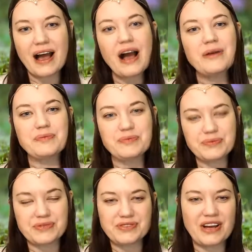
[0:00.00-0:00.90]
I'm
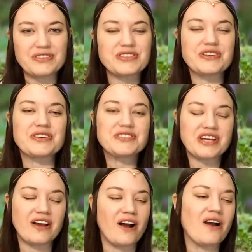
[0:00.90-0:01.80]
not sure
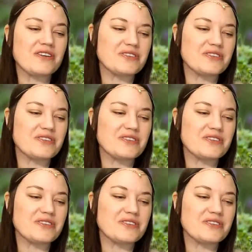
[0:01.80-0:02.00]
J.R.R.